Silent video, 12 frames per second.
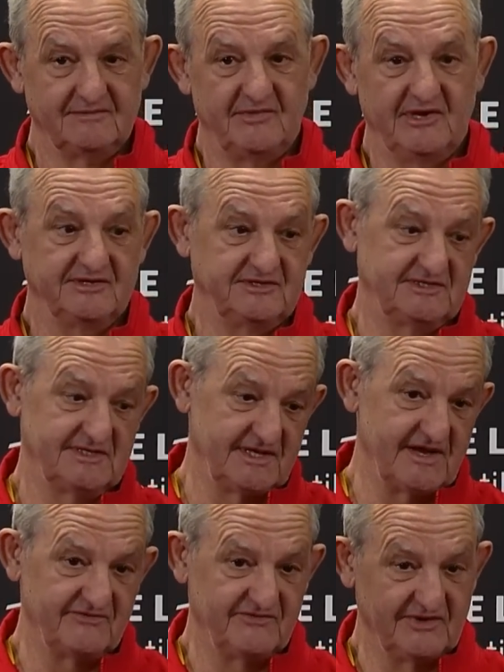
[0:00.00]
Phelps is a
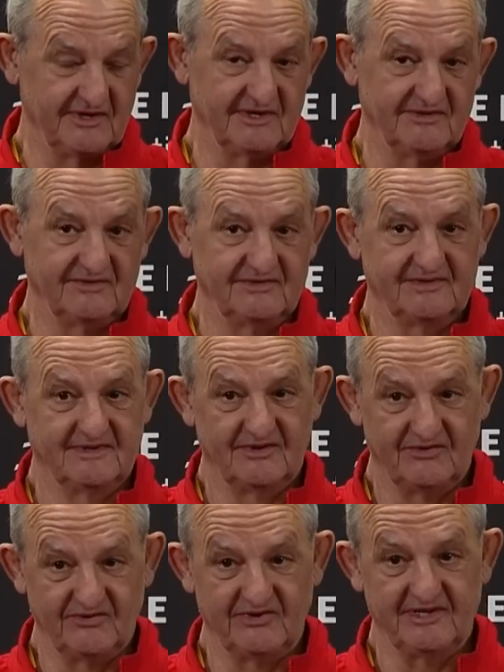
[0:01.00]
left winger,
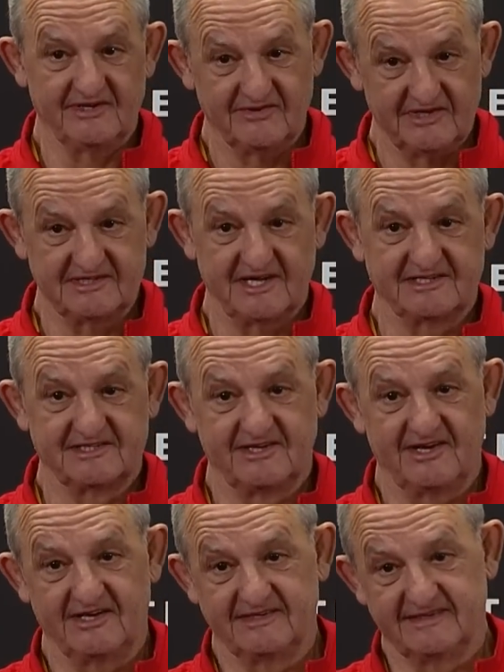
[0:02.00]
only where's that slot?